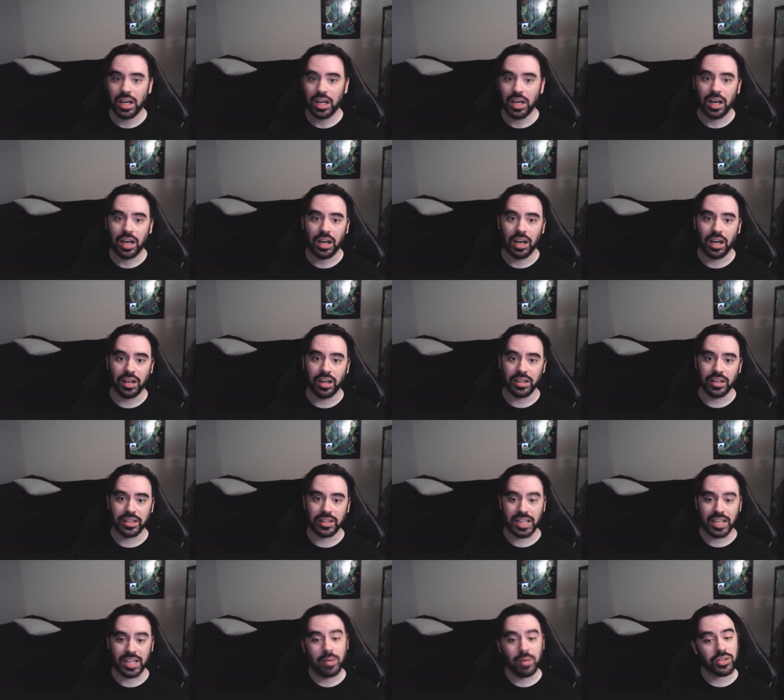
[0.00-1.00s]
uh, the
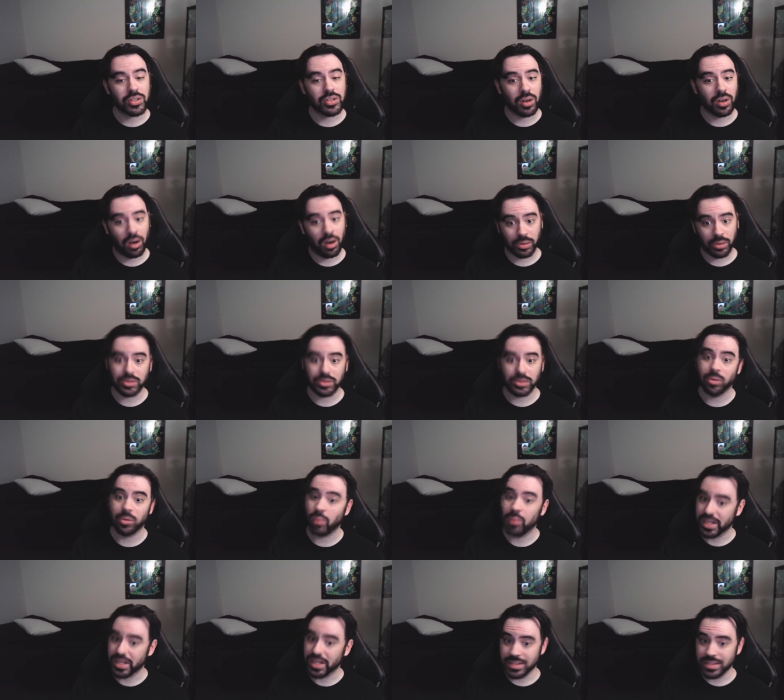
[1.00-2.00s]
cables are also
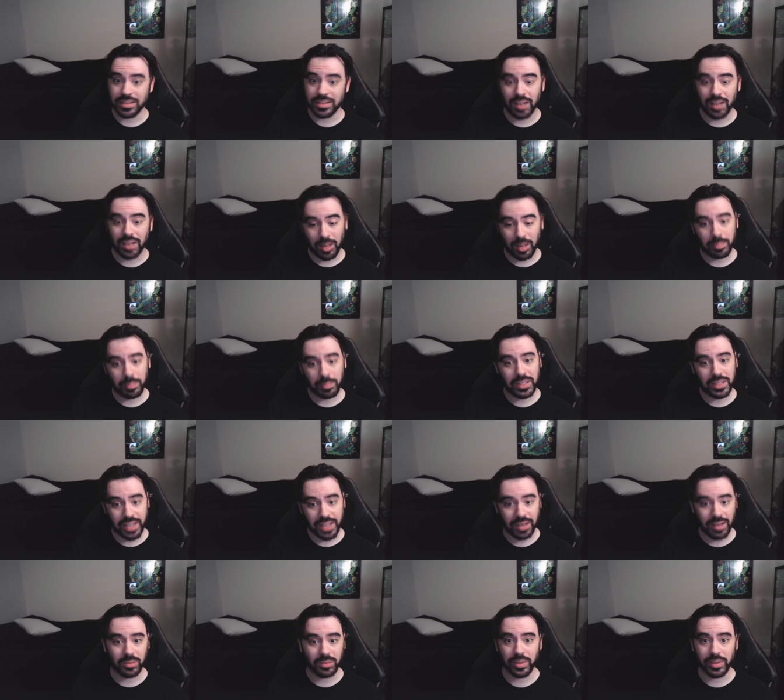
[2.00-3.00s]
raising up and
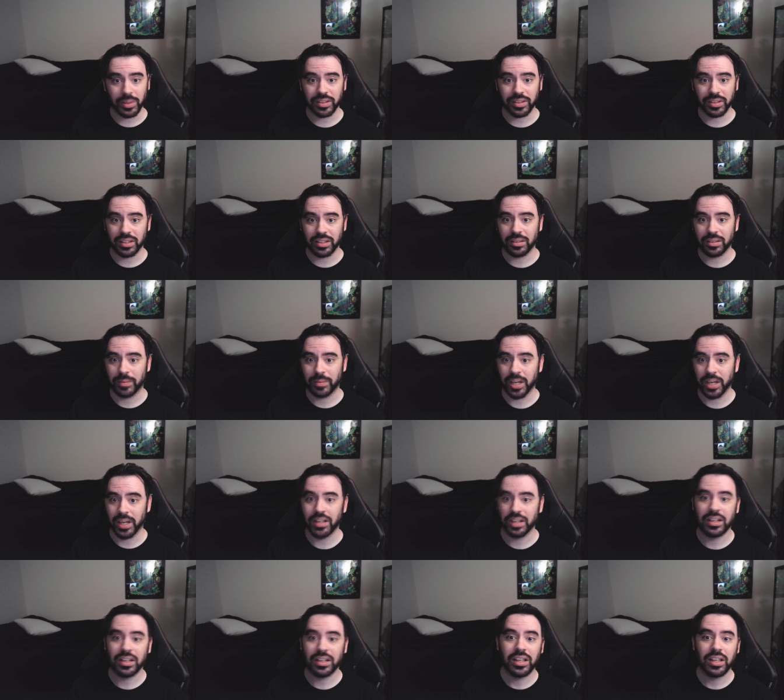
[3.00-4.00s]
down with it, right?
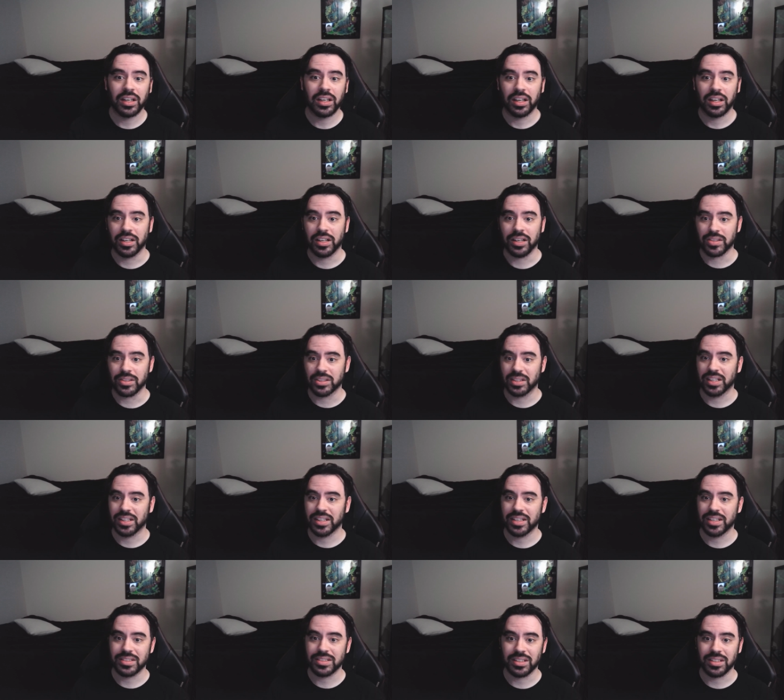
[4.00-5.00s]
Uh, so the
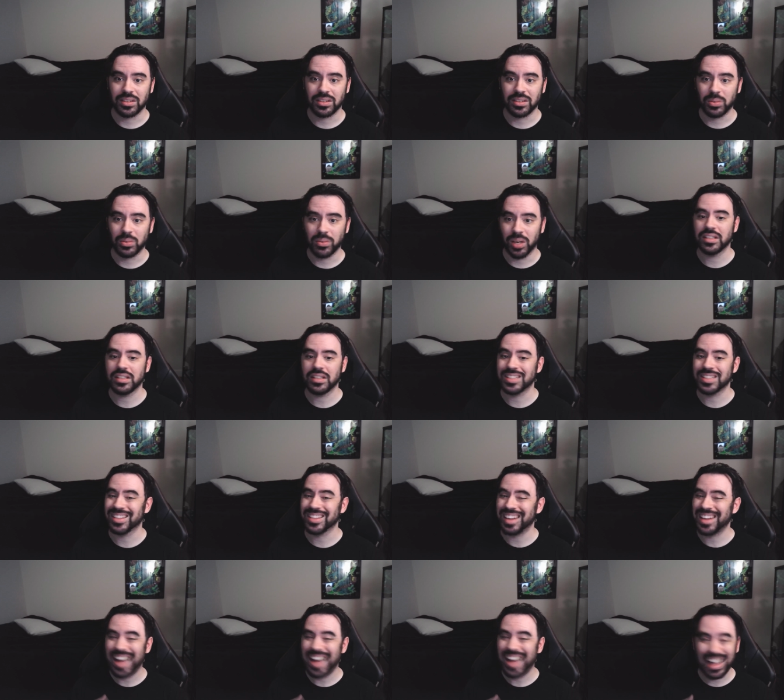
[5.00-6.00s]
last thing you want is to
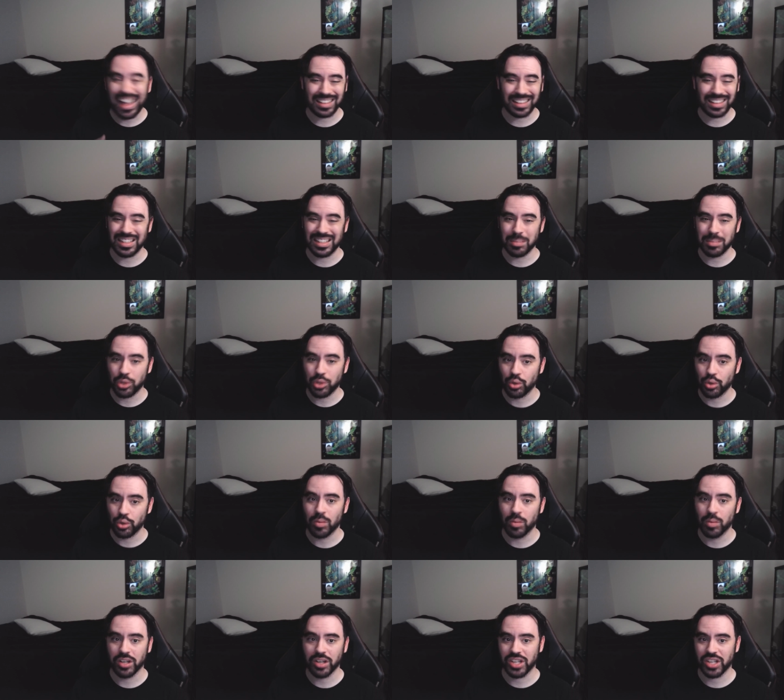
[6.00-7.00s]
not keep too
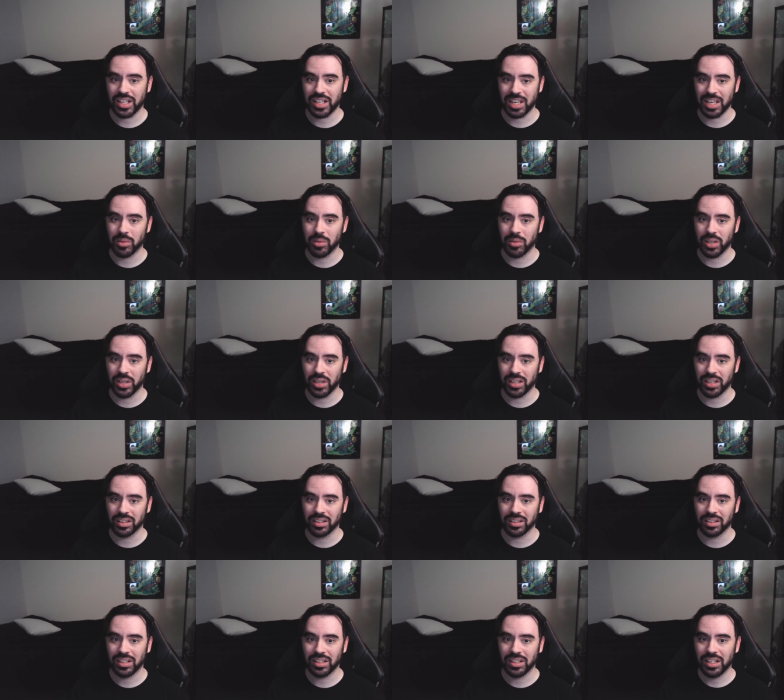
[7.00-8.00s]
much cable
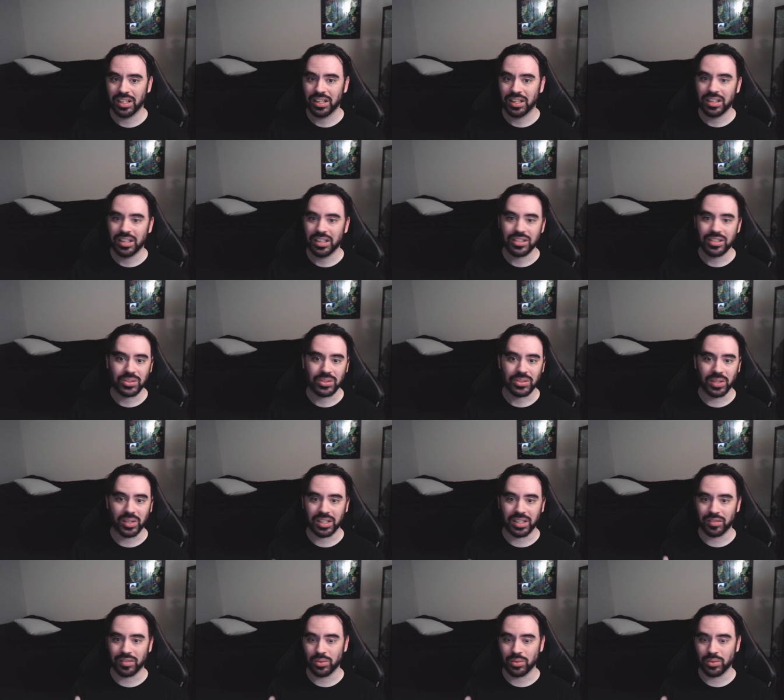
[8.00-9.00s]
hanging. So like
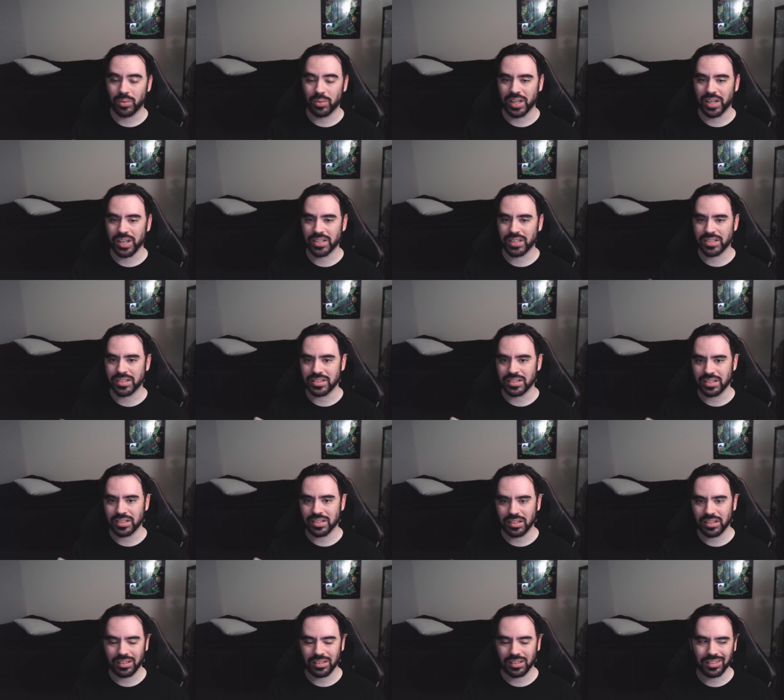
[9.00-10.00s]
if you raise
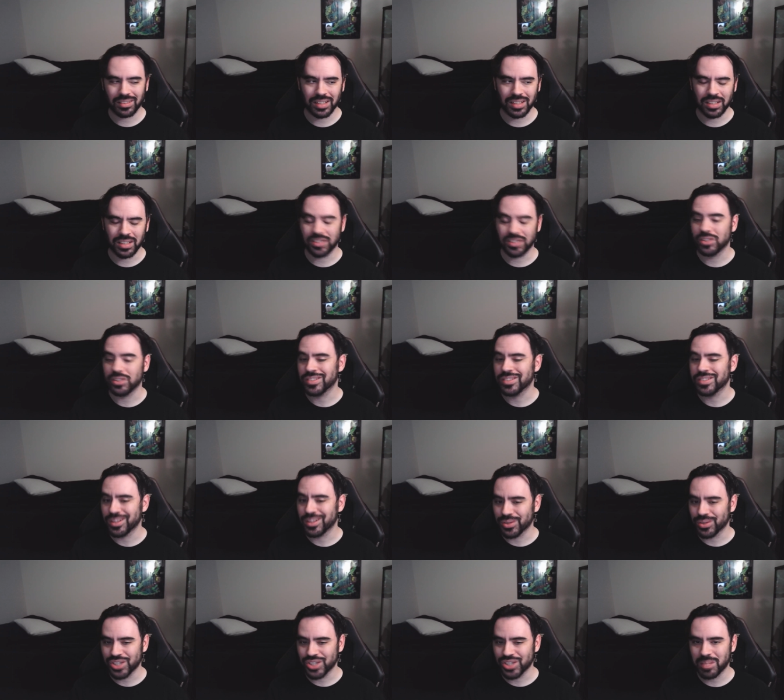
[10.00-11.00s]
into
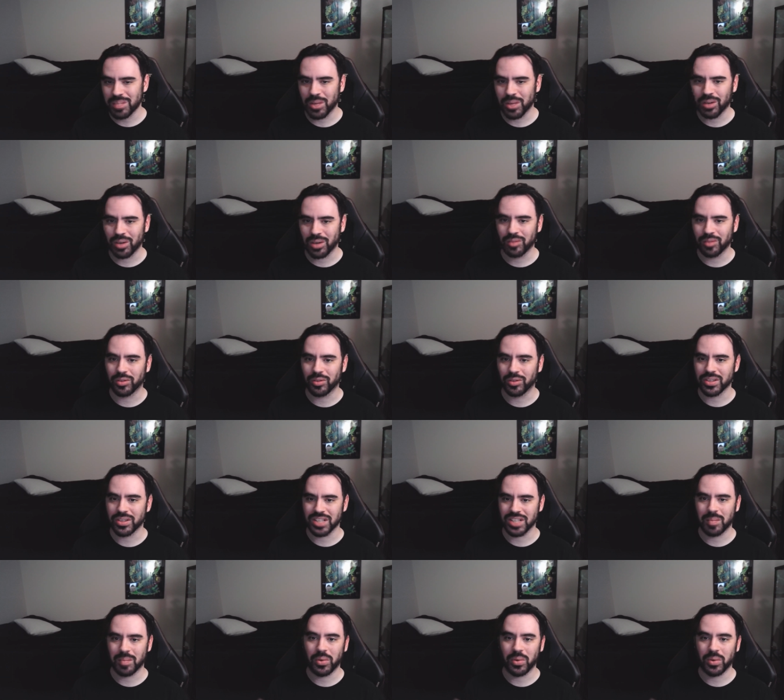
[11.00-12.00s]
zero G mode, for
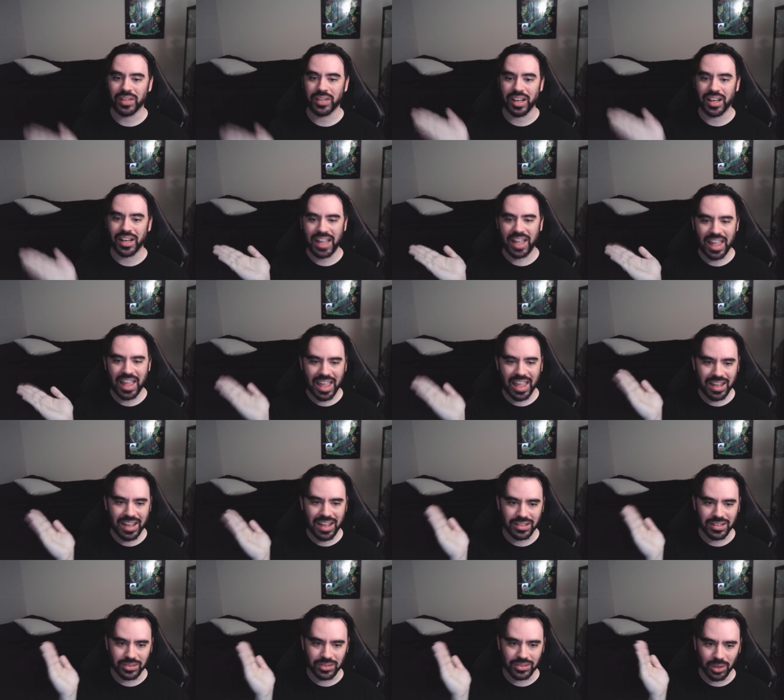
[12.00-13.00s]
example, and that head
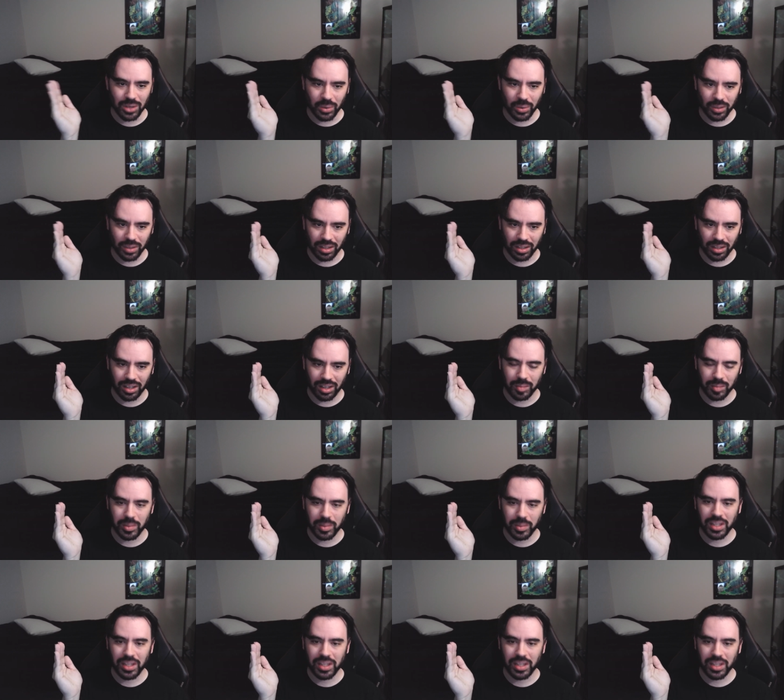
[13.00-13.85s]
is going up,